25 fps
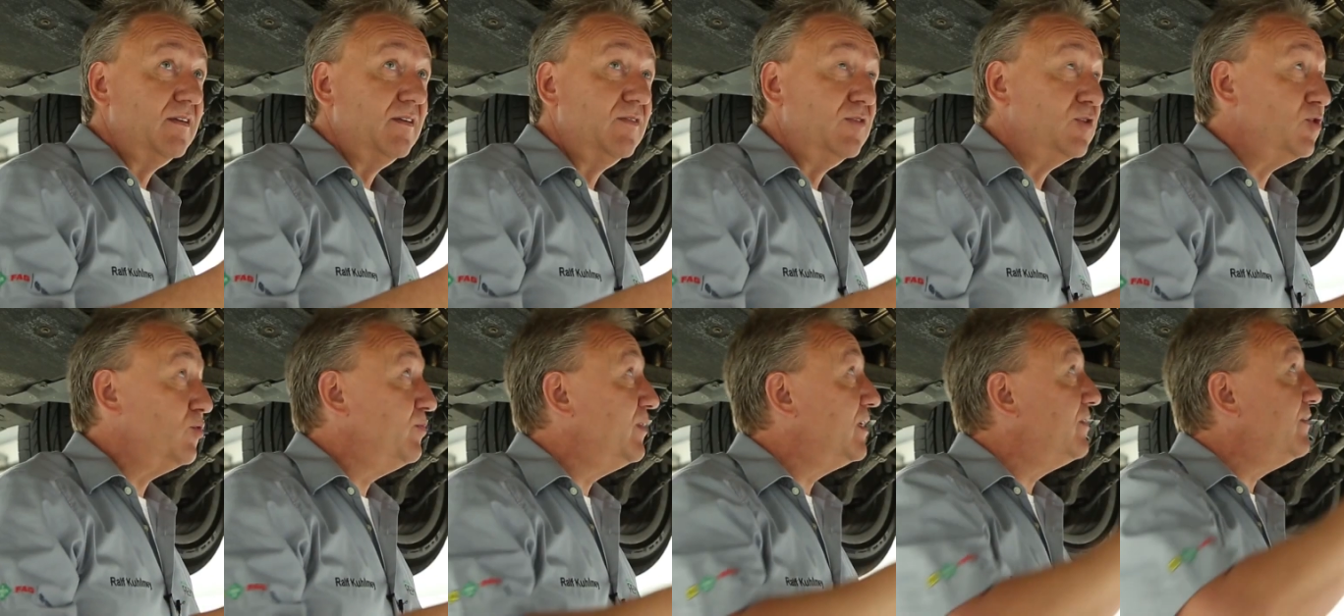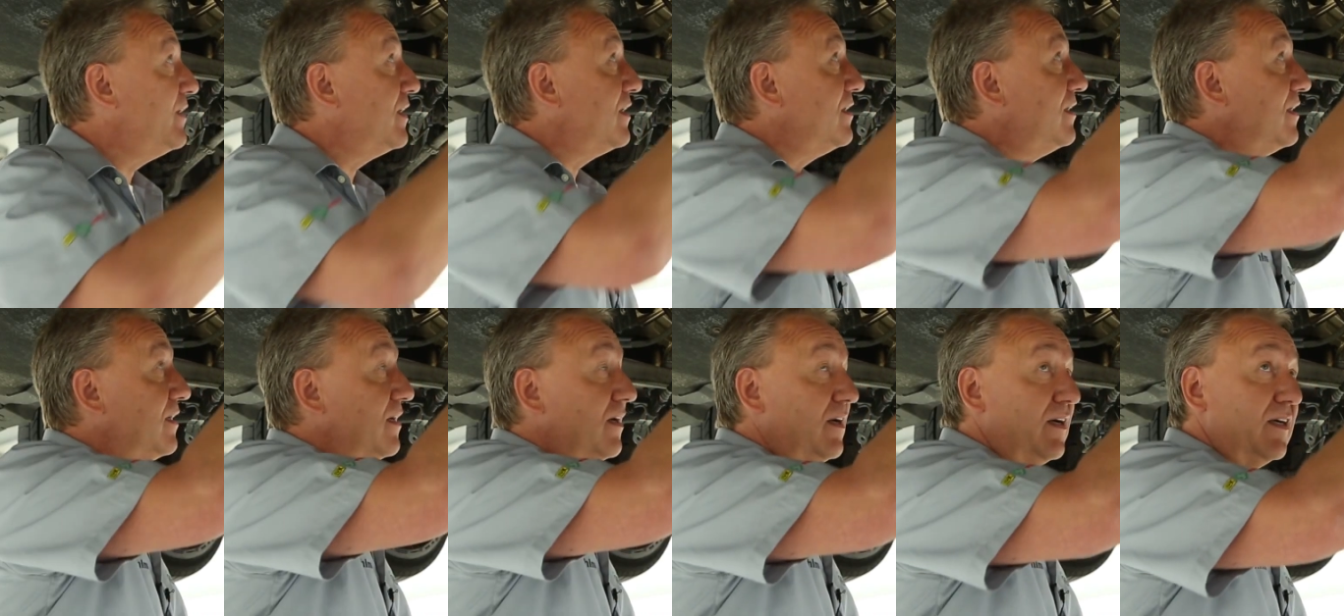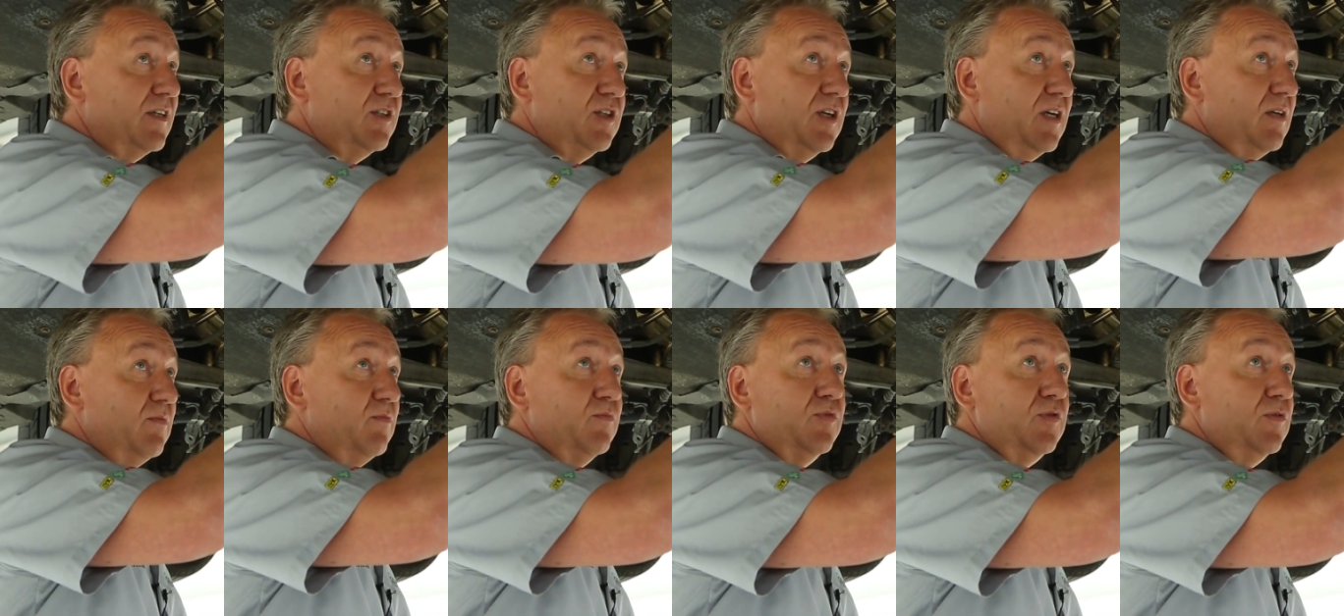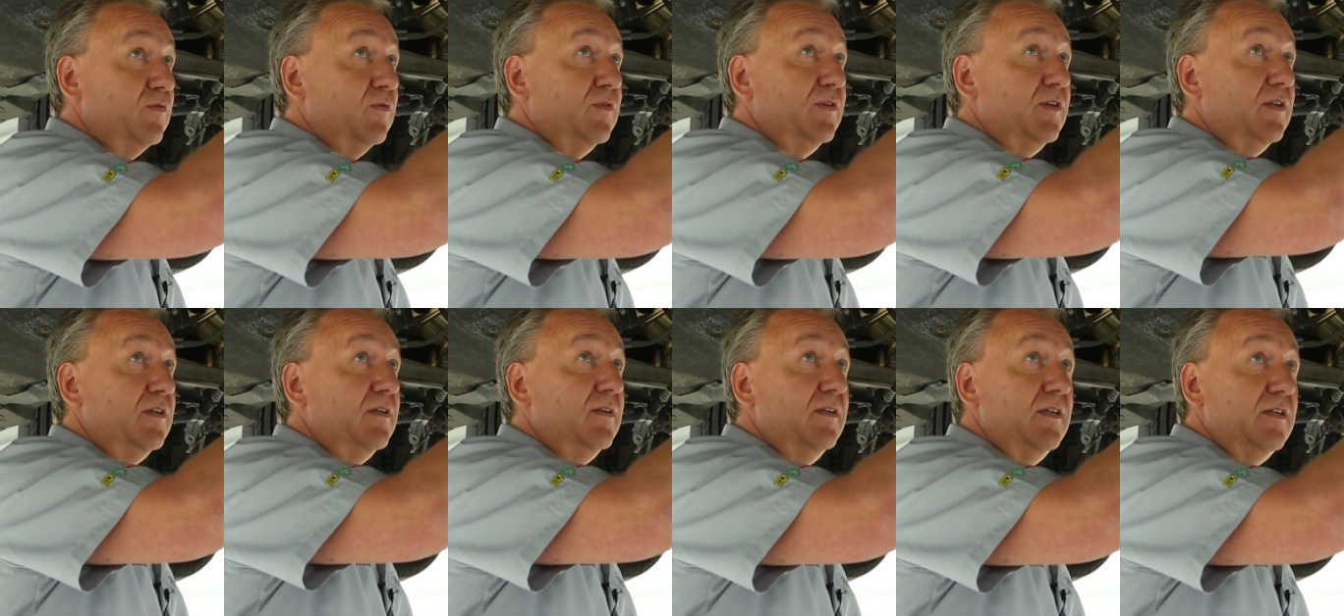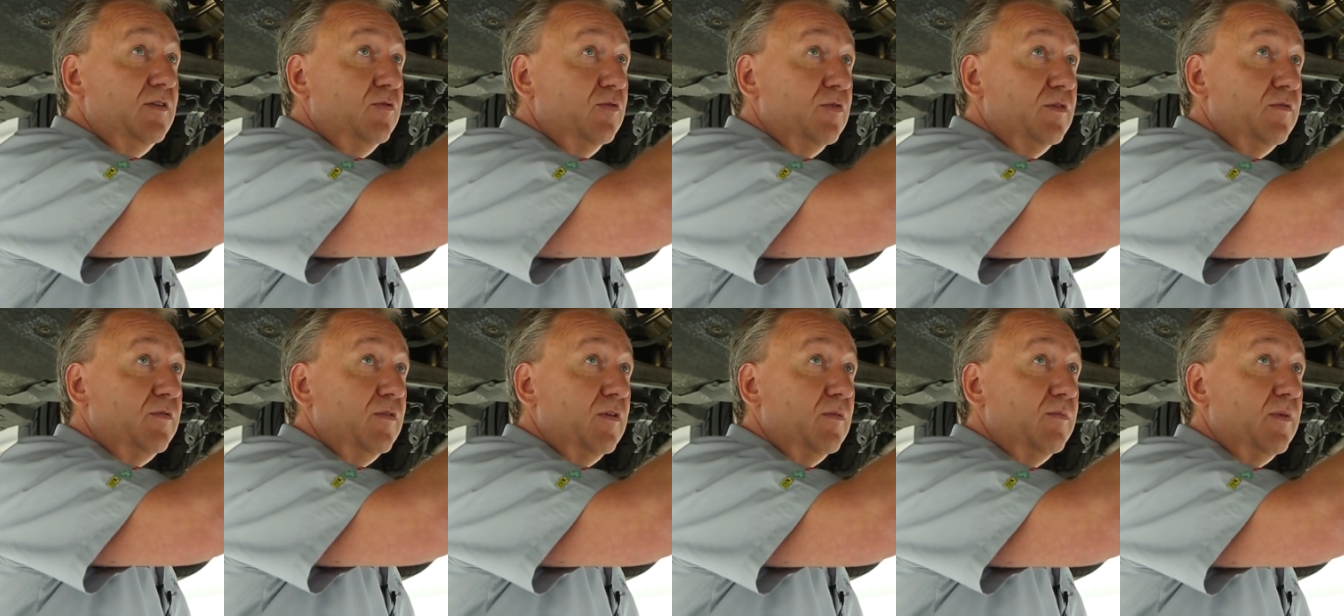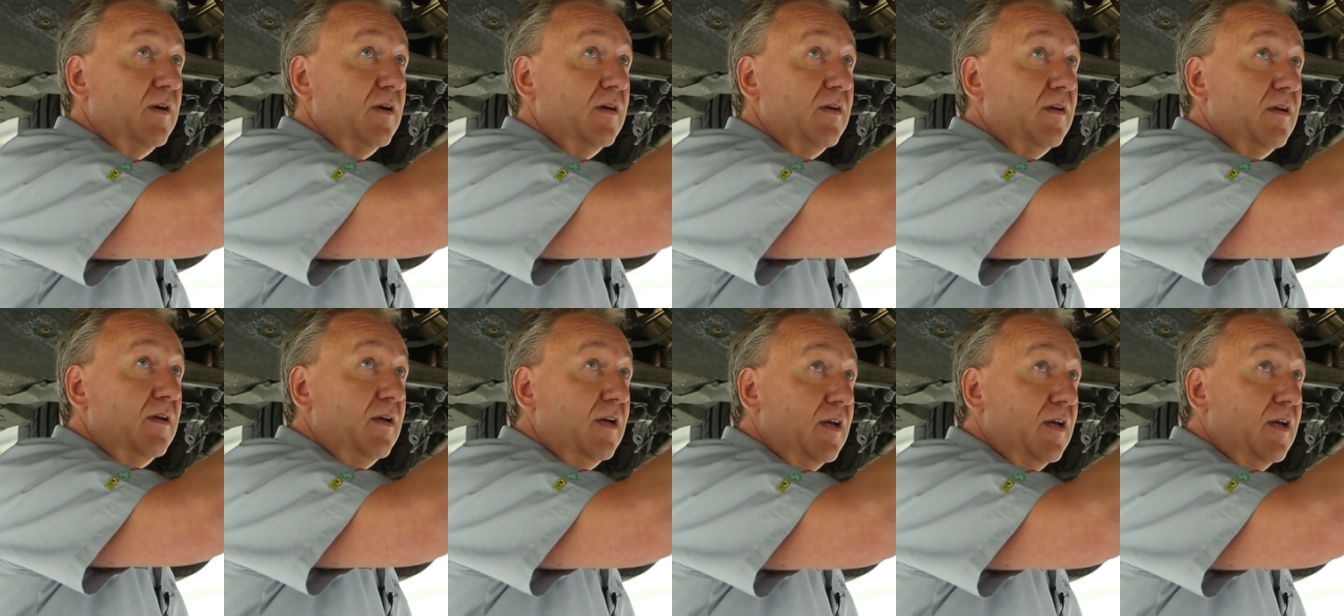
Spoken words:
we can't check the degree gauge. Therefore, the next